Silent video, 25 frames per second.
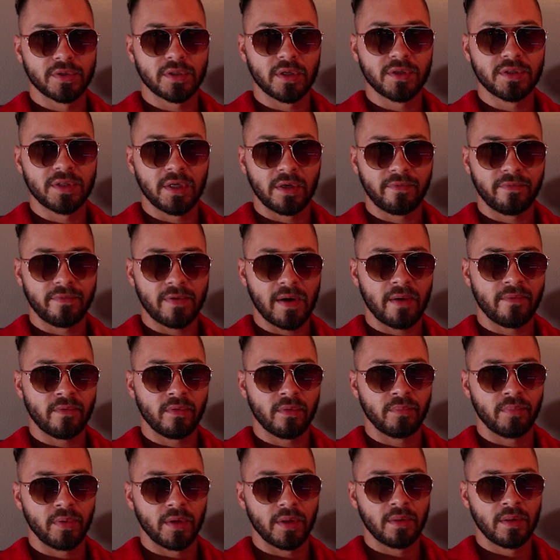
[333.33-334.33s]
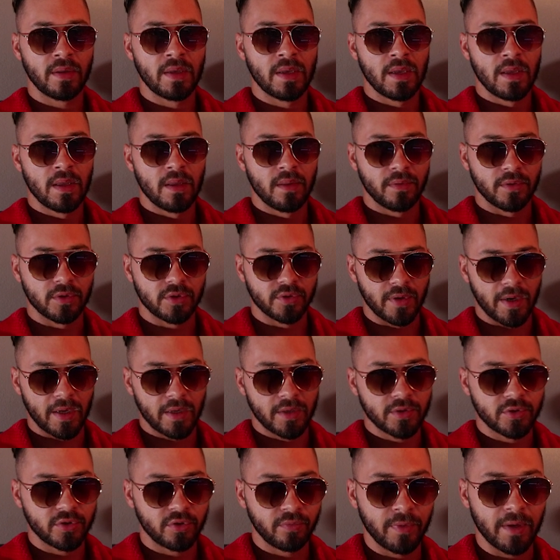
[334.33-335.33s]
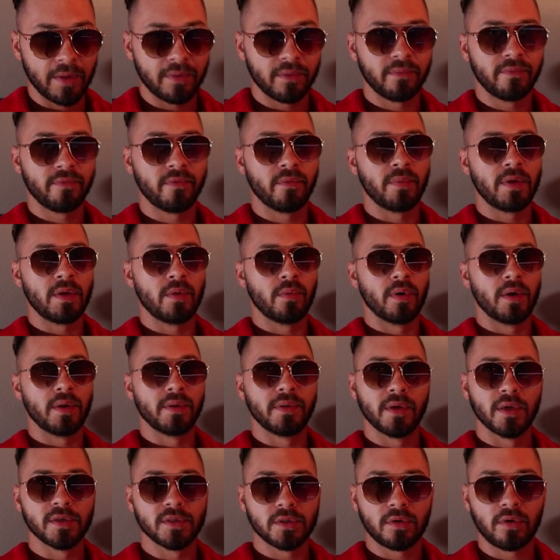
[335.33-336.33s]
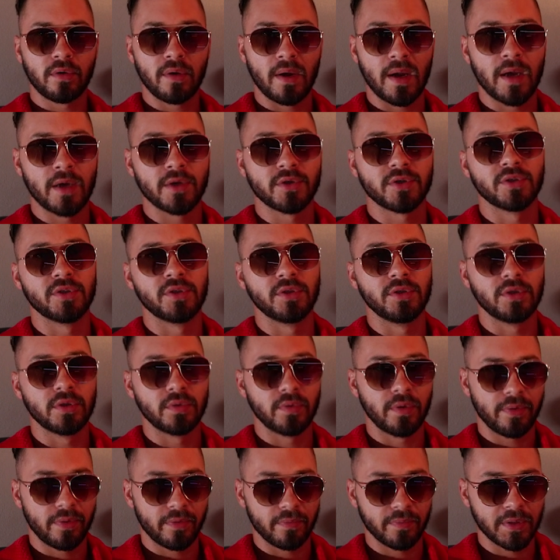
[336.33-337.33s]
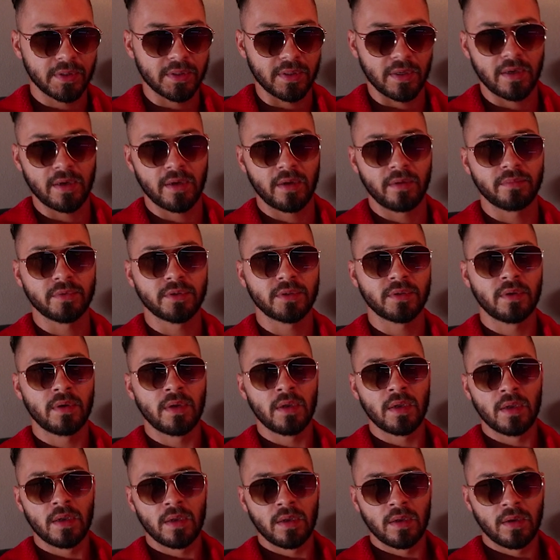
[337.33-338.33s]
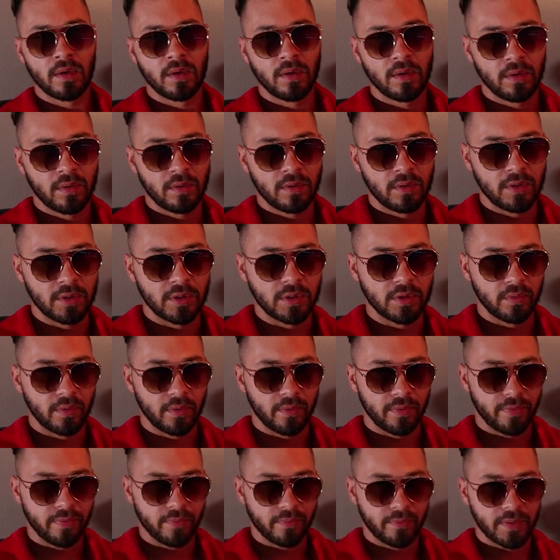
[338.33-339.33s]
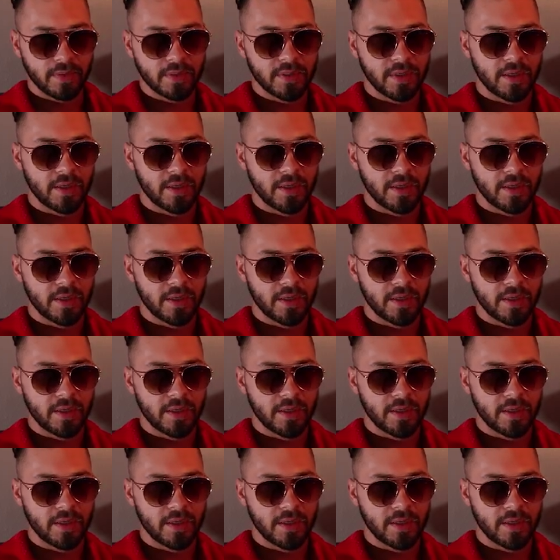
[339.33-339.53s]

it's going to take forever, but the tried and true method for me where it doesn't crash is you do it 3 times. You do it 3